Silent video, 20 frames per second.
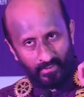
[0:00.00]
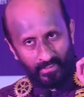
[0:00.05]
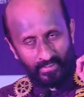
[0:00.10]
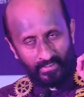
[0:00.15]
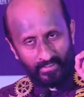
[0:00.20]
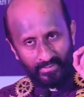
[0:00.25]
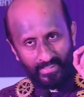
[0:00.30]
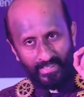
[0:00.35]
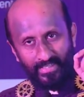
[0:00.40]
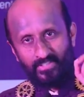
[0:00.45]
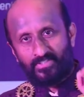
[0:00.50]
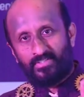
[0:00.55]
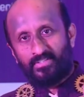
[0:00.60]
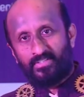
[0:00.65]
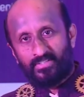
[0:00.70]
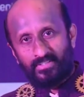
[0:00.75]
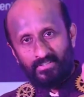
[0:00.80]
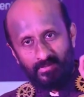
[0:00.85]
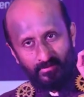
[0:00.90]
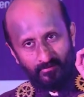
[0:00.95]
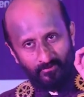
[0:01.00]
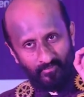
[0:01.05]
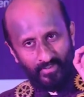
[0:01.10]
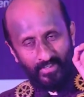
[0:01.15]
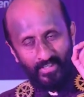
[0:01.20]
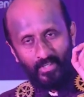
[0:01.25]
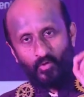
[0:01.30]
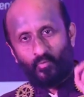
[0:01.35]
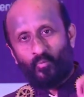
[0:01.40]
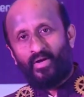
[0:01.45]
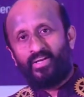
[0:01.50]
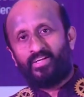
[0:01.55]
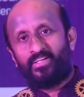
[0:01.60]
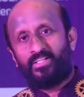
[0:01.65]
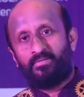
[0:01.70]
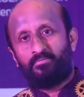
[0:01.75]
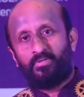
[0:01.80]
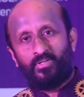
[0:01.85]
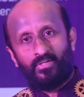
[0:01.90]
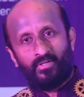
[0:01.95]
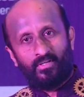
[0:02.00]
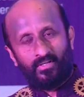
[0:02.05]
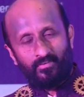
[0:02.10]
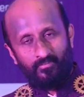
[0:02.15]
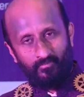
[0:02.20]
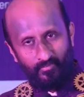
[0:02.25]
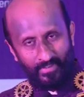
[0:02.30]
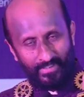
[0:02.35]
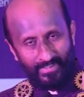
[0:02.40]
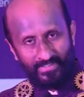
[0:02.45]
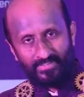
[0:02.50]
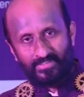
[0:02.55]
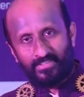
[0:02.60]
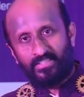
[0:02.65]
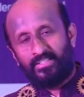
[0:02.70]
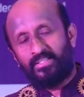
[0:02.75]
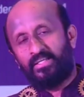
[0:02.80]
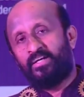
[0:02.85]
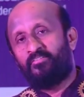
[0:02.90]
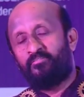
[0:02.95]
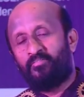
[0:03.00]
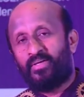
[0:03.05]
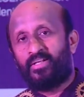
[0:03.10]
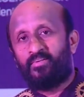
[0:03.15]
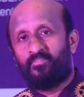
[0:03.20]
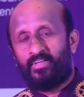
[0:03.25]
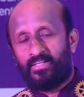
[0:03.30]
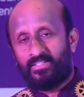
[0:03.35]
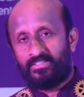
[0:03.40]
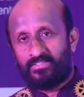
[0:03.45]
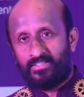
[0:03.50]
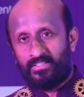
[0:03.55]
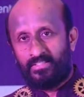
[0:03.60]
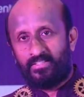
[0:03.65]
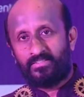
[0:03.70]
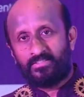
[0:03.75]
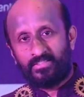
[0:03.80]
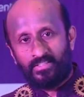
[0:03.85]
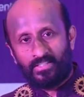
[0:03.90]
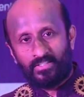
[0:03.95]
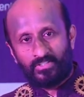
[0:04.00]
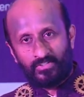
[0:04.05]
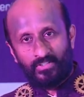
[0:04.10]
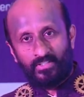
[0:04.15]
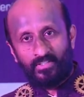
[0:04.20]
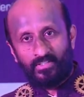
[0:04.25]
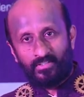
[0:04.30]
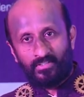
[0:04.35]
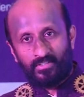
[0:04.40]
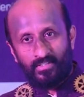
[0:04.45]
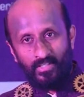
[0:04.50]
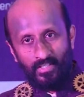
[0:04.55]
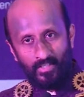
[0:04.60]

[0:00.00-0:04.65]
In that very quiet demeanor, we can see a very, very serious leader.